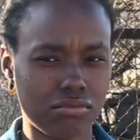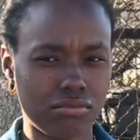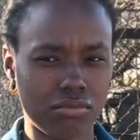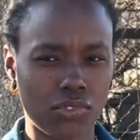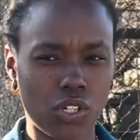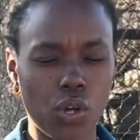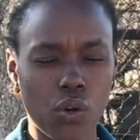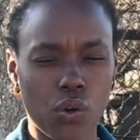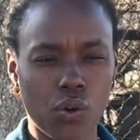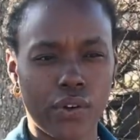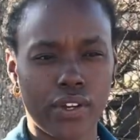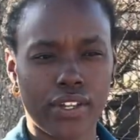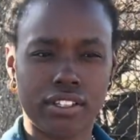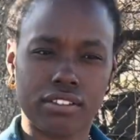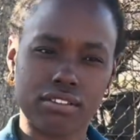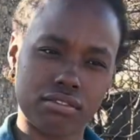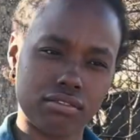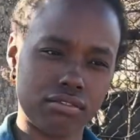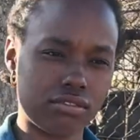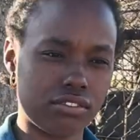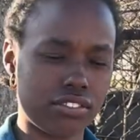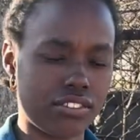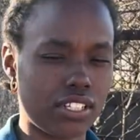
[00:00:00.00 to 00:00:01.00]
going
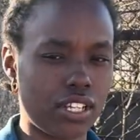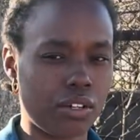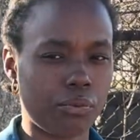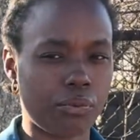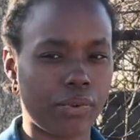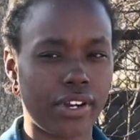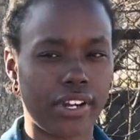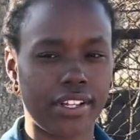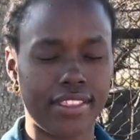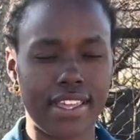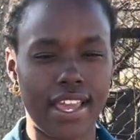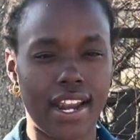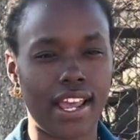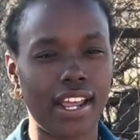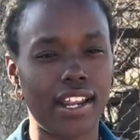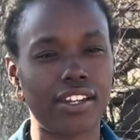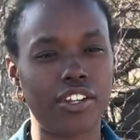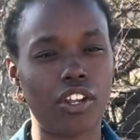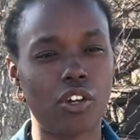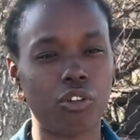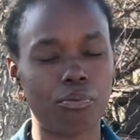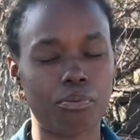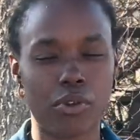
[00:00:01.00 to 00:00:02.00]
somewhere that I
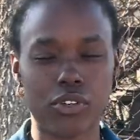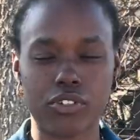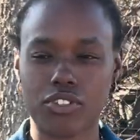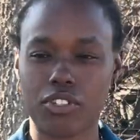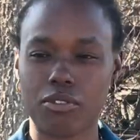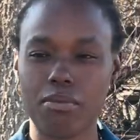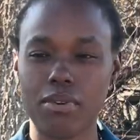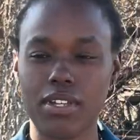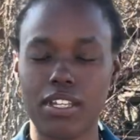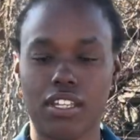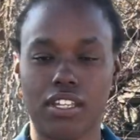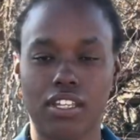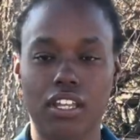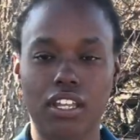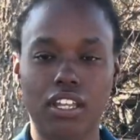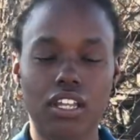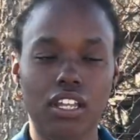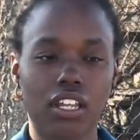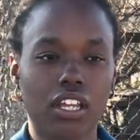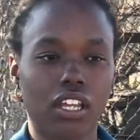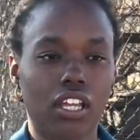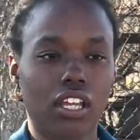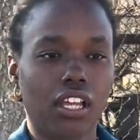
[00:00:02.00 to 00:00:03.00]
don't supposed to be.
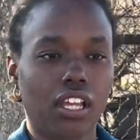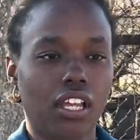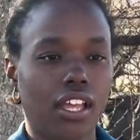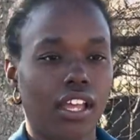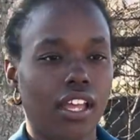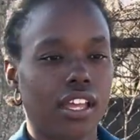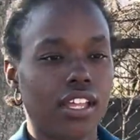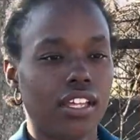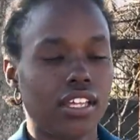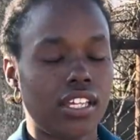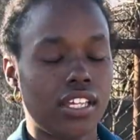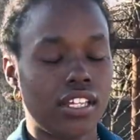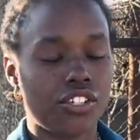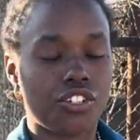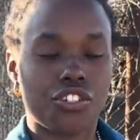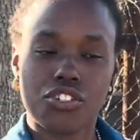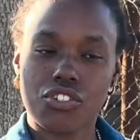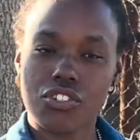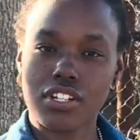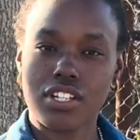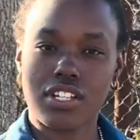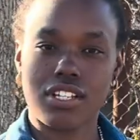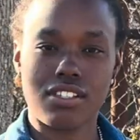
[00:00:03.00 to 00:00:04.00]
The
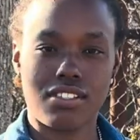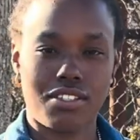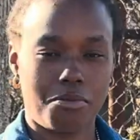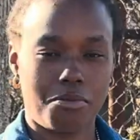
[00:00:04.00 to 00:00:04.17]
streets.